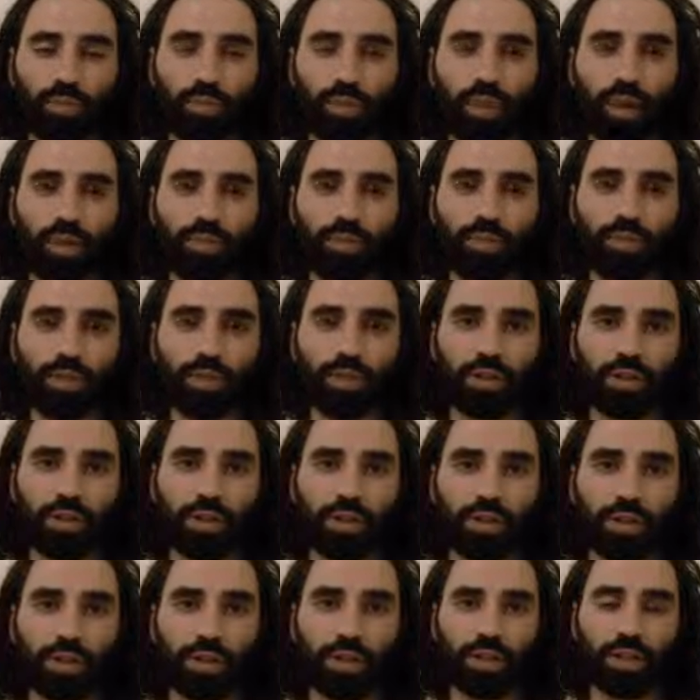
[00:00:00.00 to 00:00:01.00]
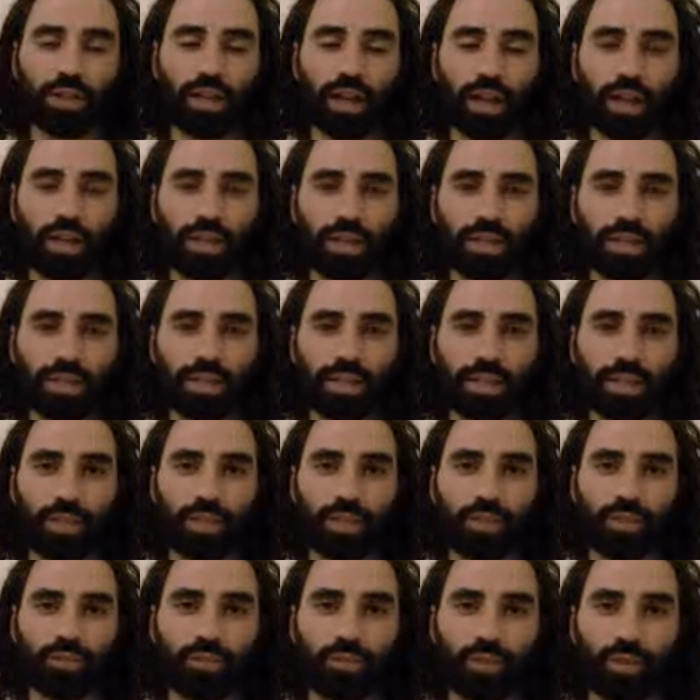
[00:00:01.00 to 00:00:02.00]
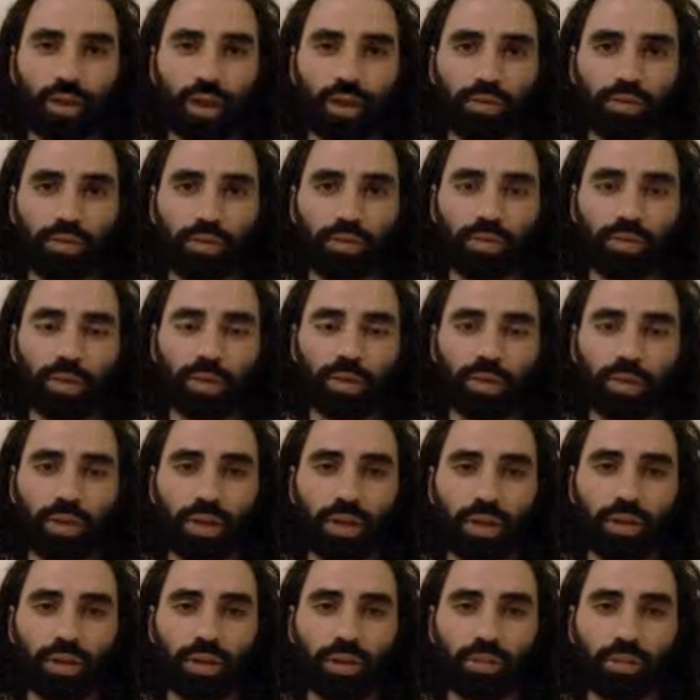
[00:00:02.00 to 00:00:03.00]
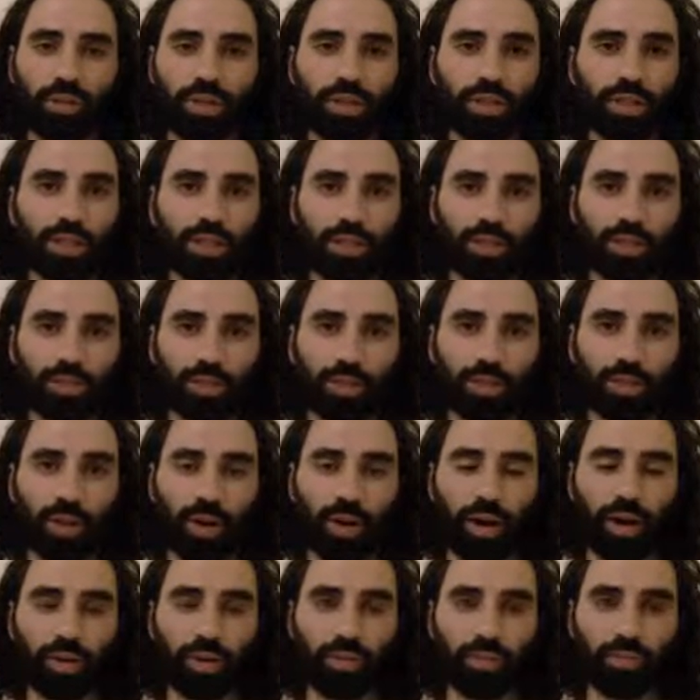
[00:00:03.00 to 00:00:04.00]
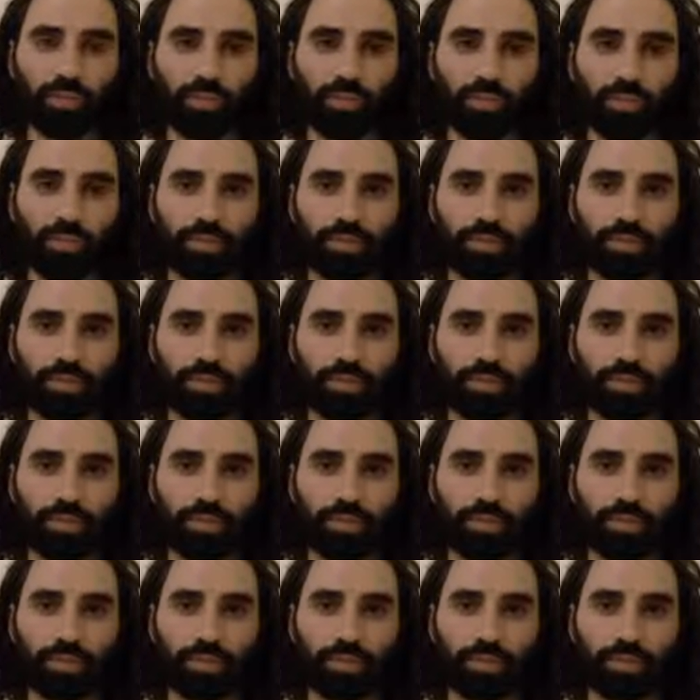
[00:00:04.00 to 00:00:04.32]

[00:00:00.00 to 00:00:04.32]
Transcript: prophet, and the seal of prophets. May peace and blessings be upon him.